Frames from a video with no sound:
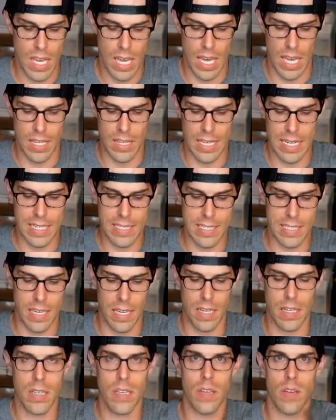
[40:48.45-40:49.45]
And like I
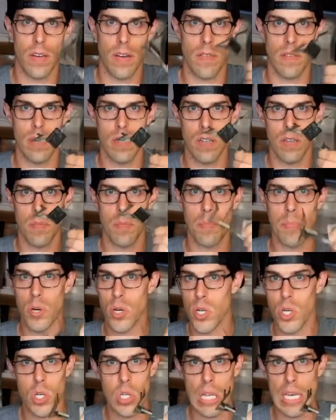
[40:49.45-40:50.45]
said, you have a little
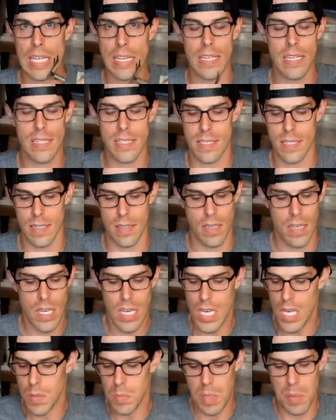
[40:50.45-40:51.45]
burner like this, and
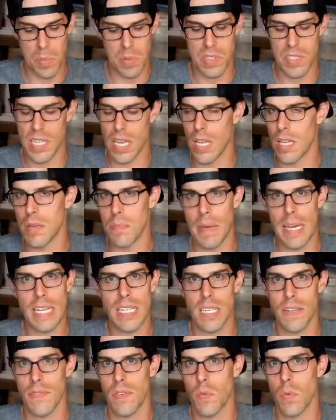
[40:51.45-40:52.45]
people sell and
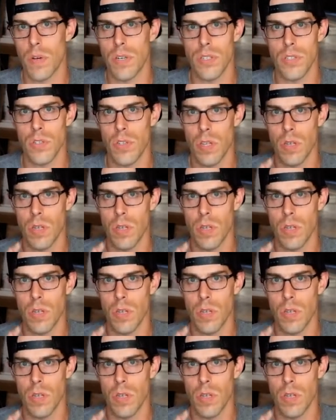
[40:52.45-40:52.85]
make different ones.